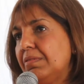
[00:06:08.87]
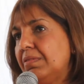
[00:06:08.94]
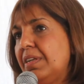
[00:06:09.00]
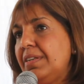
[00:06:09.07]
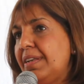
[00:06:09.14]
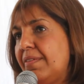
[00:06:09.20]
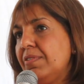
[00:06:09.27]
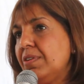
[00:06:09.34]

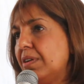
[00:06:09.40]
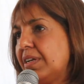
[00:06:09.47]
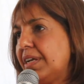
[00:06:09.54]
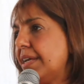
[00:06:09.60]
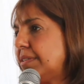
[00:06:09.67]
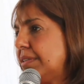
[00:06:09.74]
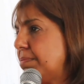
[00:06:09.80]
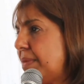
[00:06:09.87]
They're never going to
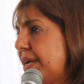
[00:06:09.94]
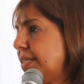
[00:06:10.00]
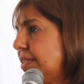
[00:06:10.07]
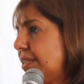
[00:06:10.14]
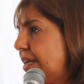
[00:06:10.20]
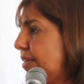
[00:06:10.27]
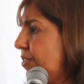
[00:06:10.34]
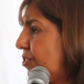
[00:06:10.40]
get the
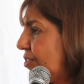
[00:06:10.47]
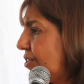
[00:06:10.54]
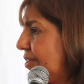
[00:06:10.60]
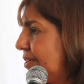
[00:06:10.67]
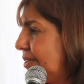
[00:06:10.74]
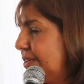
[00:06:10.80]
message.